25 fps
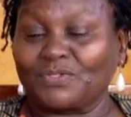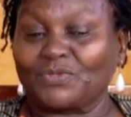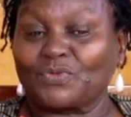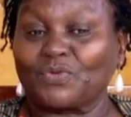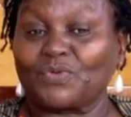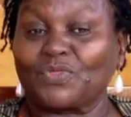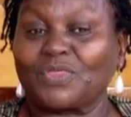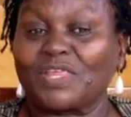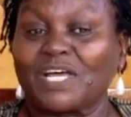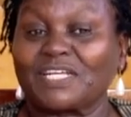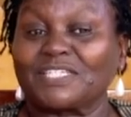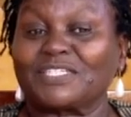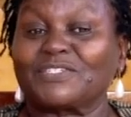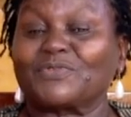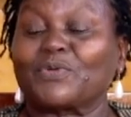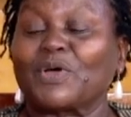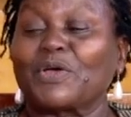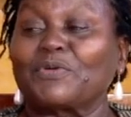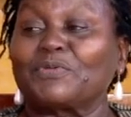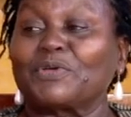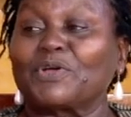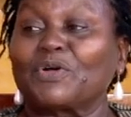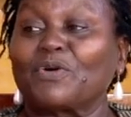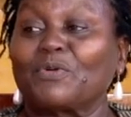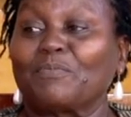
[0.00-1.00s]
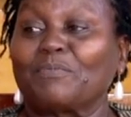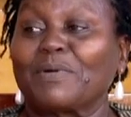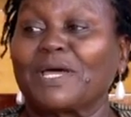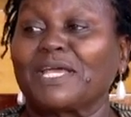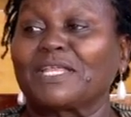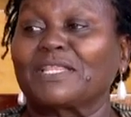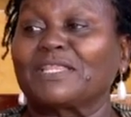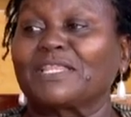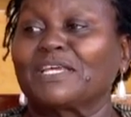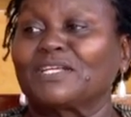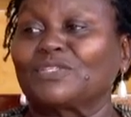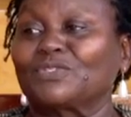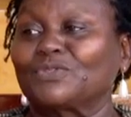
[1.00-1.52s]
So that's why we
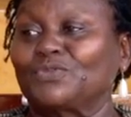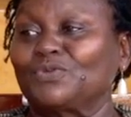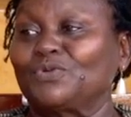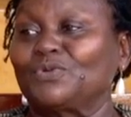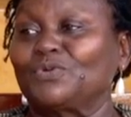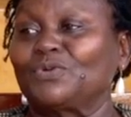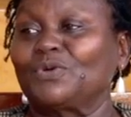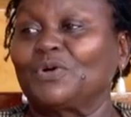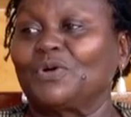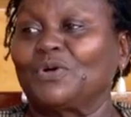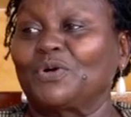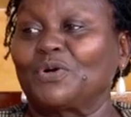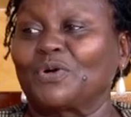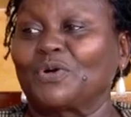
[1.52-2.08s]
combine the two